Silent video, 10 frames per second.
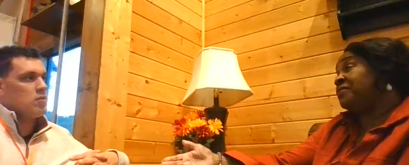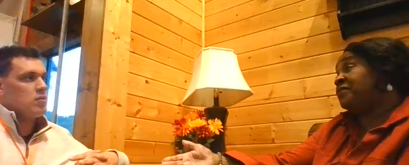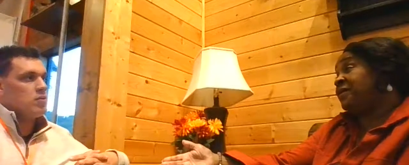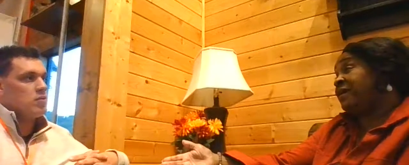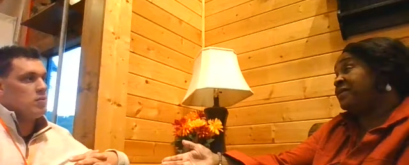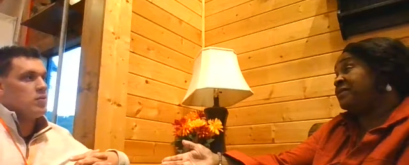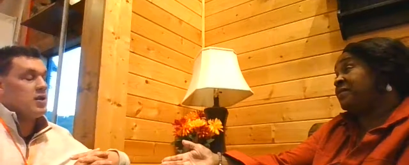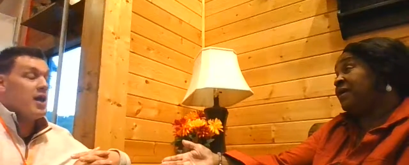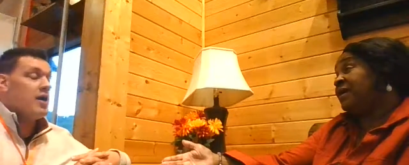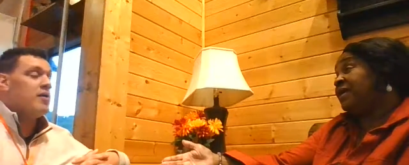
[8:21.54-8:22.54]
Speaker 1: friends.
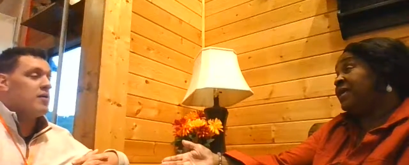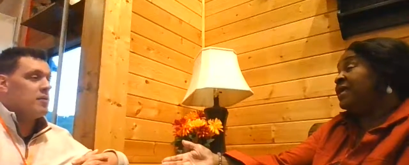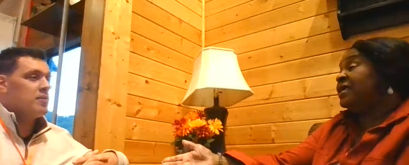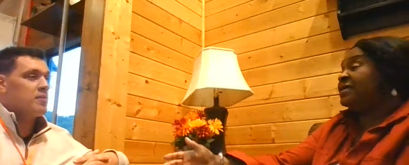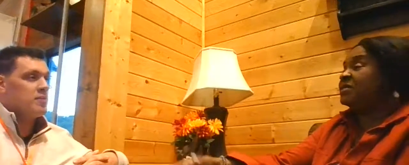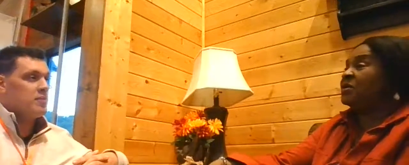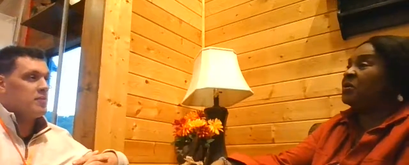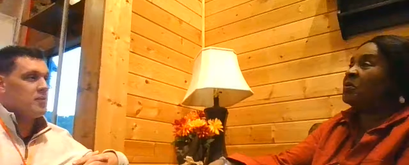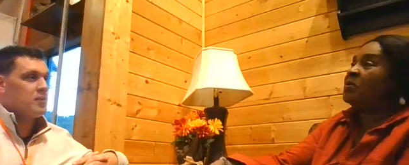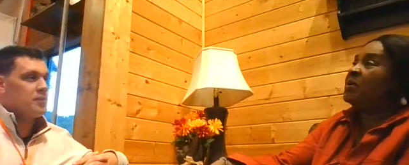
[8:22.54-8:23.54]
Right? Yeah.
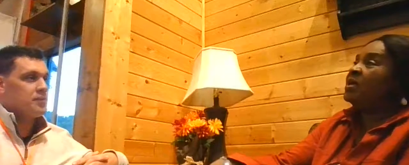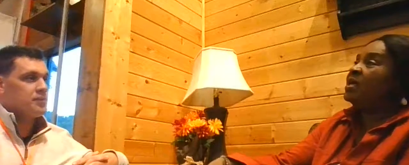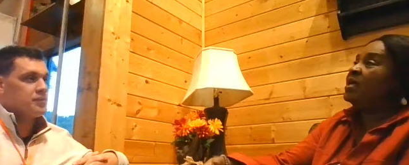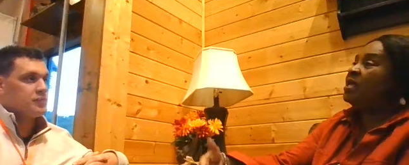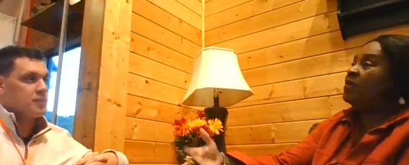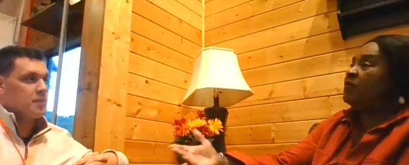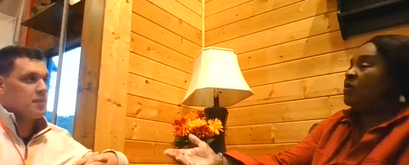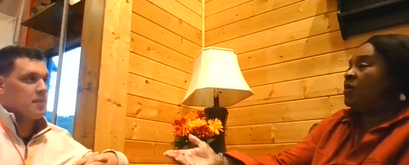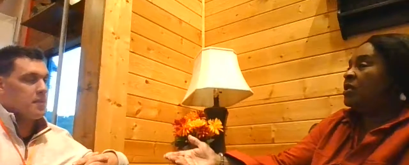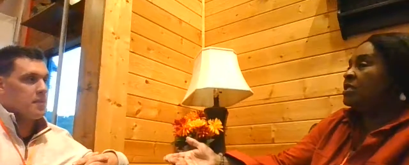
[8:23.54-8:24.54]
So if
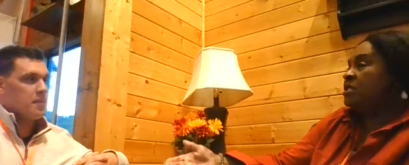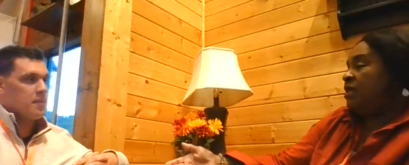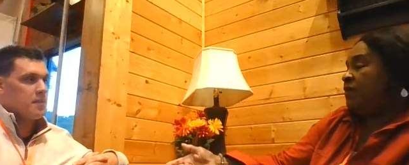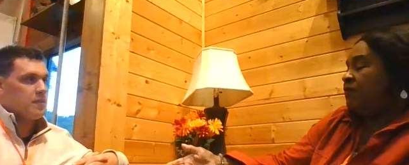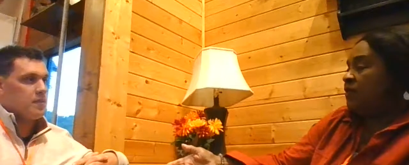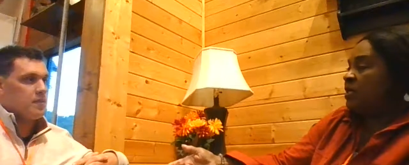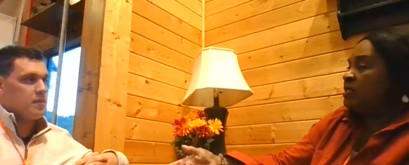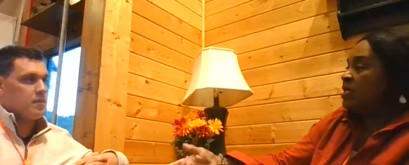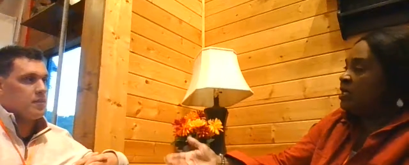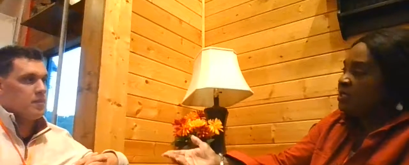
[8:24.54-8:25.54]
you're going to stay
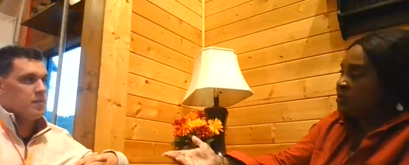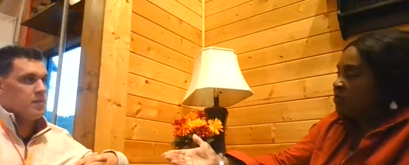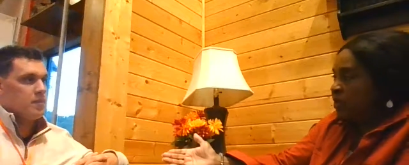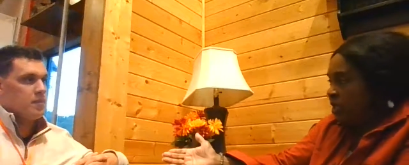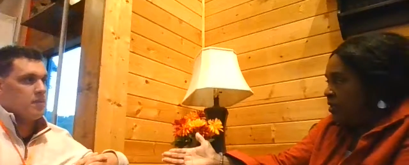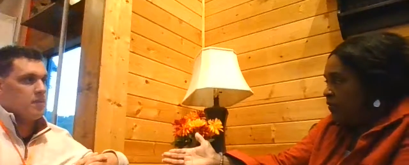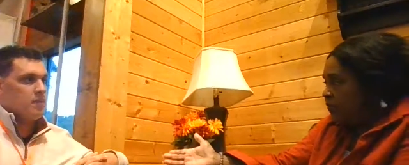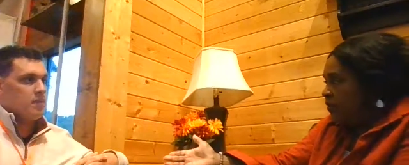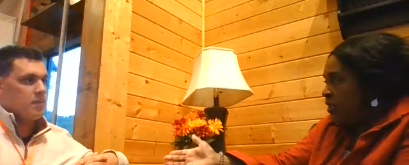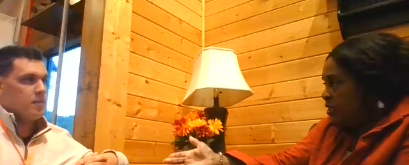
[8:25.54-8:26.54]
friends and he's a pretty good
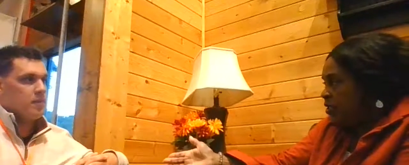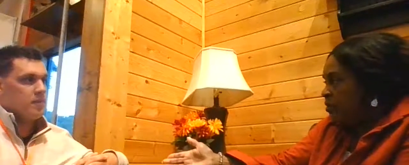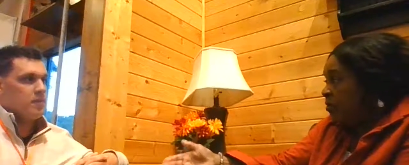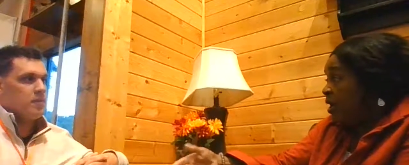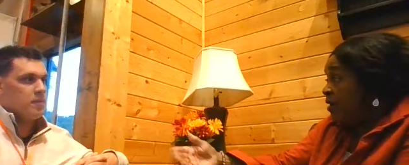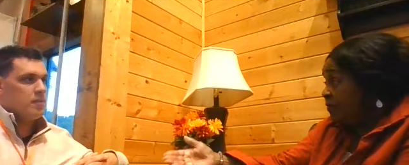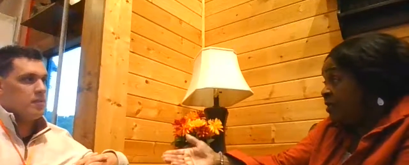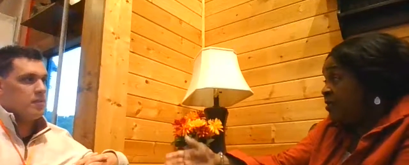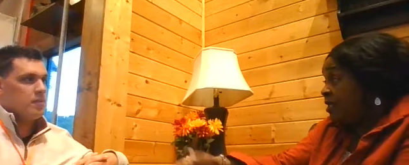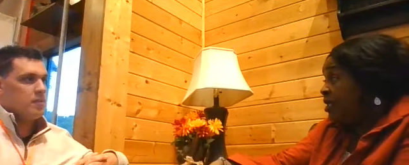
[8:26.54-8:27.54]
friend to you,
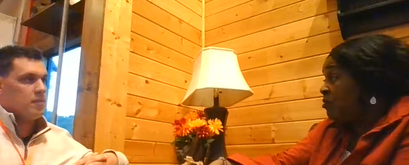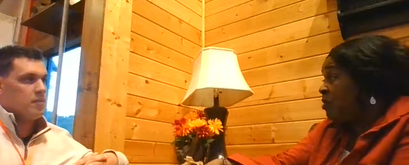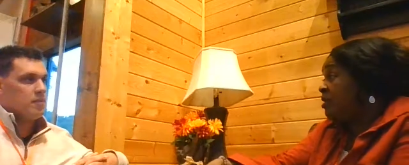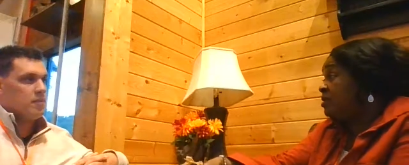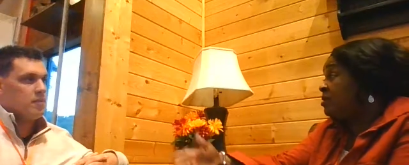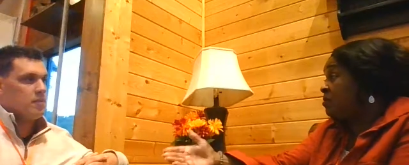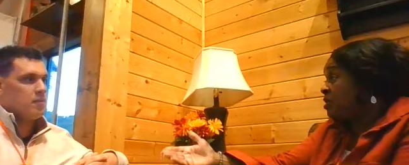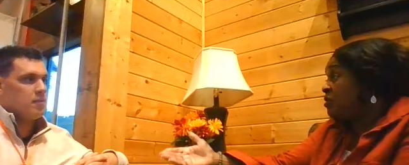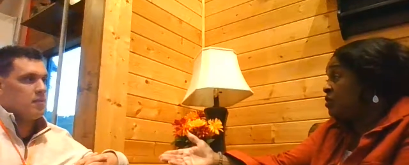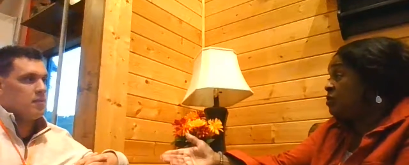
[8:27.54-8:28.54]
obviously he means
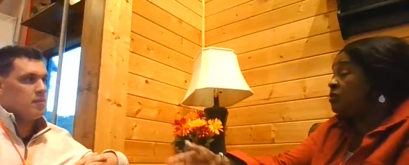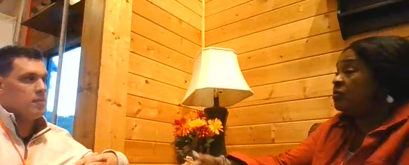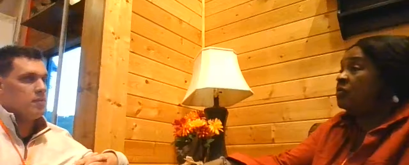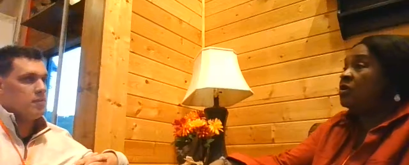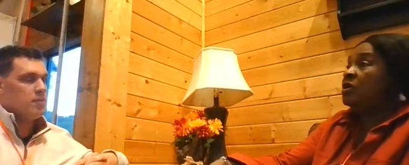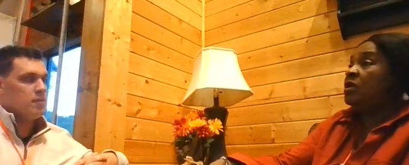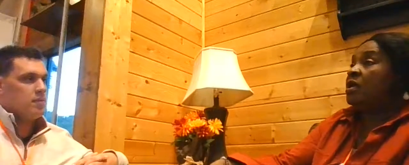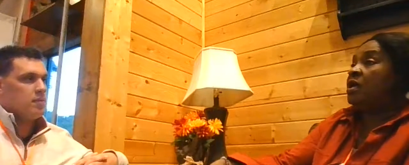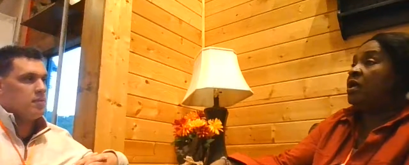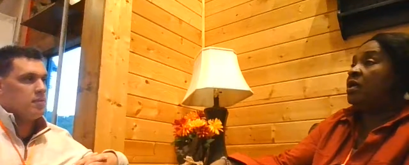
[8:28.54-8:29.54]
something to you.
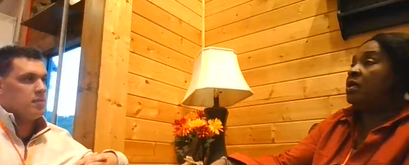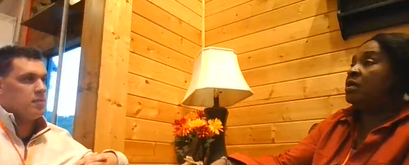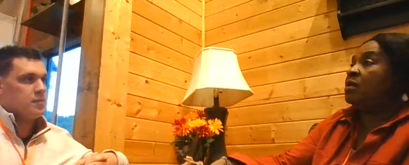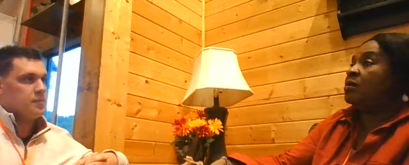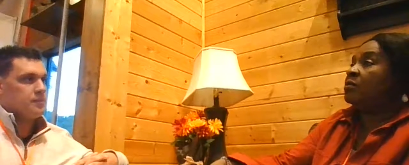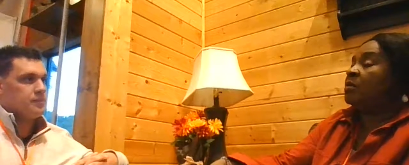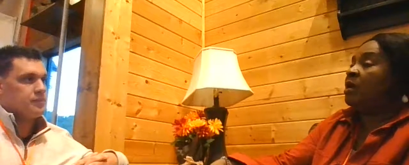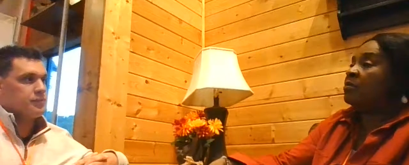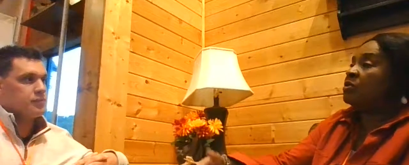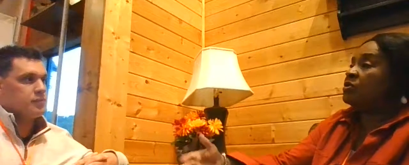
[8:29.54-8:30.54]
And um,
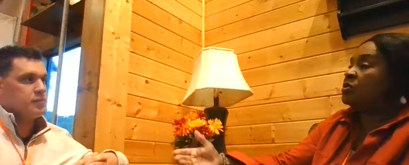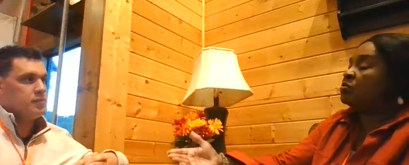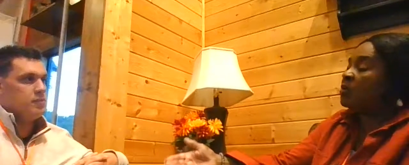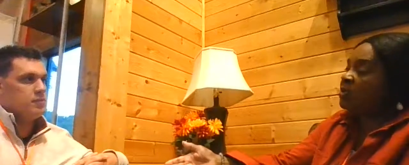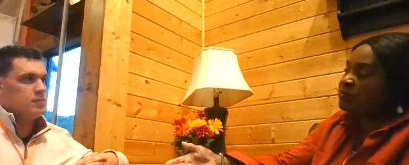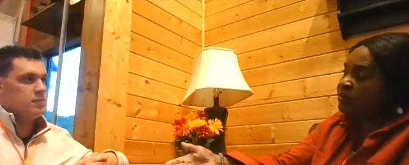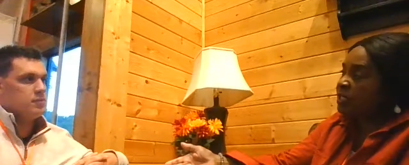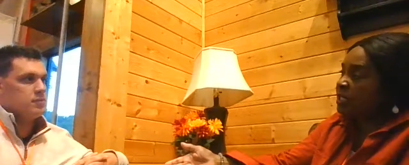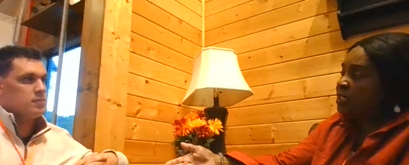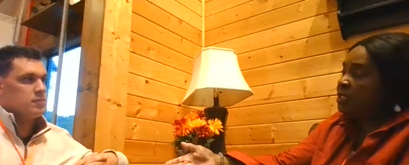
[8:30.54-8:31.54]
I was just
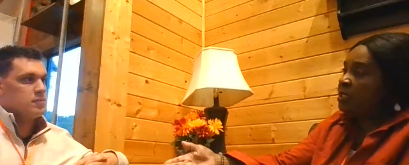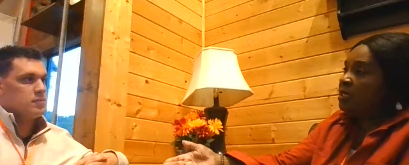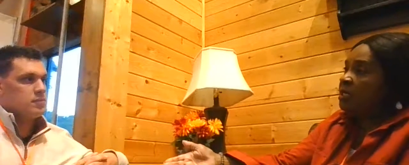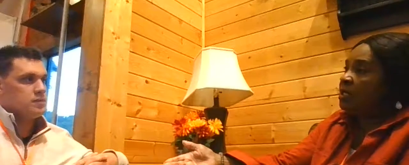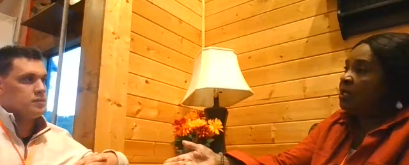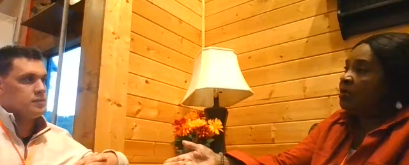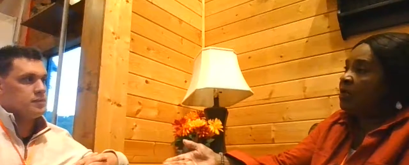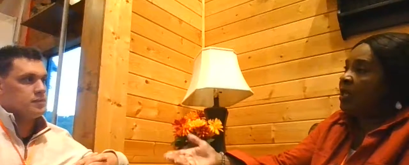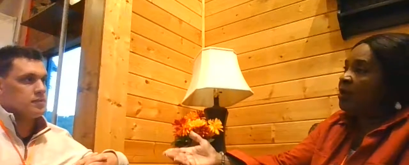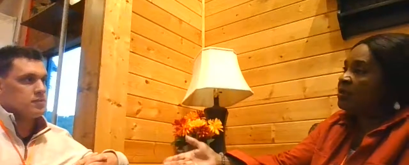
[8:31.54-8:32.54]
wondering,
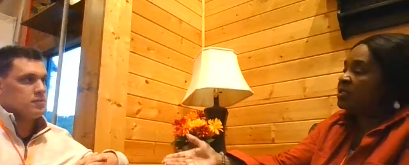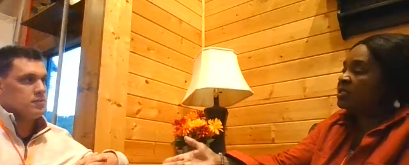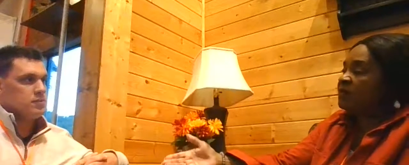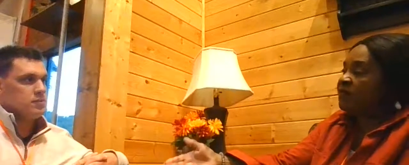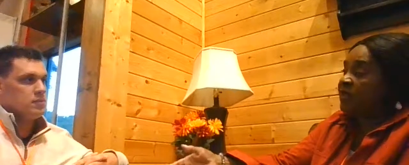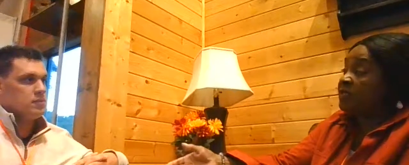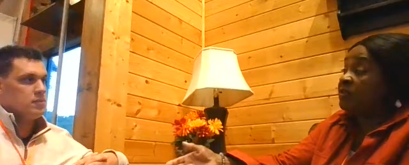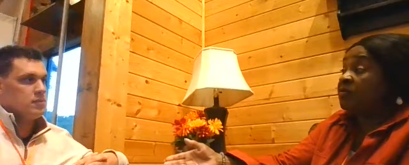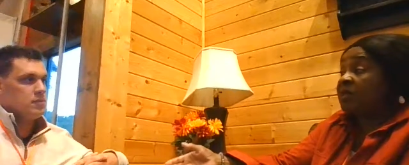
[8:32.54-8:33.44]
how is this affecting the